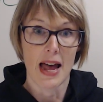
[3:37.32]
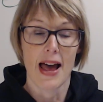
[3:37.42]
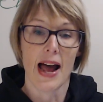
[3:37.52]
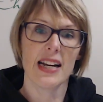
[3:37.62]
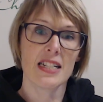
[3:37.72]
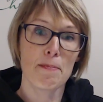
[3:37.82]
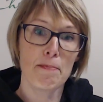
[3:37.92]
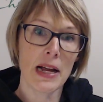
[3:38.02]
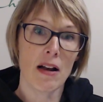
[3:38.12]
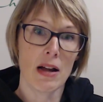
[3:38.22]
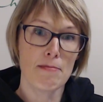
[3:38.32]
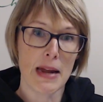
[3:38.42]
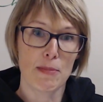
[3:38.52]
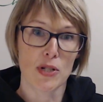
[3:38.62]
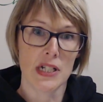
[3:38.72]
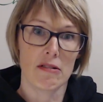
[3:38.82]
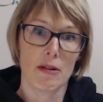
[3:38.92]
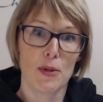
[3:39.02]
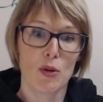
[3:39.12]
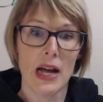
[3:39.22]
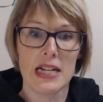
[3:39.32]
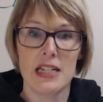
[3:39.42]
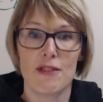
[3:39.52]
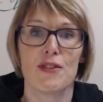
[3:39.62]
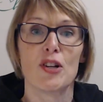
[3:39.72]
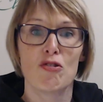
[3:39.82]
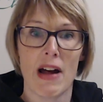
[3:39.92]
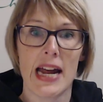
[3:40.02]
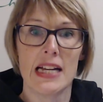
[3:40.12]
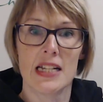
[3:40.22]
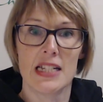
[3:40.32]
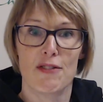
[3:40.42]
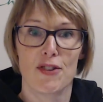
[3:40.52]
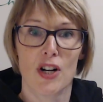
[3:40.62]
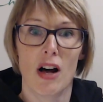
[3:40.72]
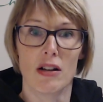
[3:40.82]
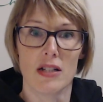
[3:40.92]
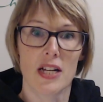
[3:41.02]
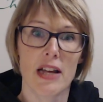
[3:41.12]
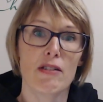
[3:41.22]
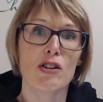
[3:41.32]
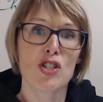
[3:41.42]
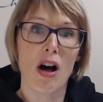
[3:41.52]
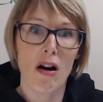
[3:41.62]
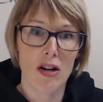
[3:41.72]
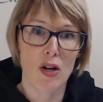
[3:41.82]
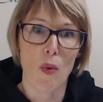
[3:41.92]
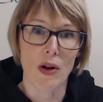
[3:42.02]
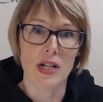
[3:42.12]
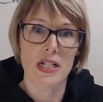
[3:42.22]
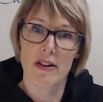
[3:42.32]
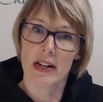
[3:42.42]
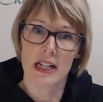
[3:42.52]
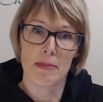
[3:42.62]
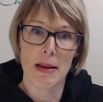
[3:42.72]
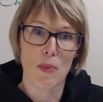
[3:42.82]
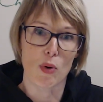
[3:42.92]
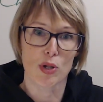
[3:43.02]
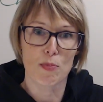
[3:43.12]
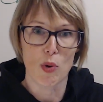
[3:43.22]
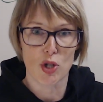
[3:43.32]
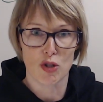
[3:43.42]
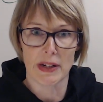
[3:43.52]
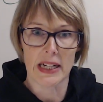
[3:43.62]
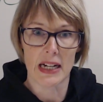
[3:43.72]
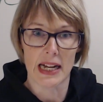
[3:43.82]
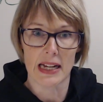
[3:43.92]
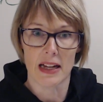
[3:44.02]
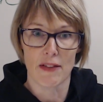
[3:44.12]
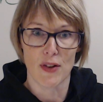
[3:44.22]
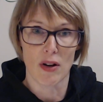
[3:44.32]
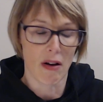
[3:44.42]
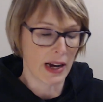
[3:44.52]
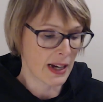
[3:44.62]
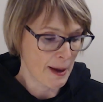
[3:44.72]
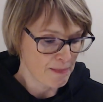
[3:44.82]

And it's a bit like maple syrup. You'll get different grades and different colours. So there are darker ones that are a little bit more treacly, if you like.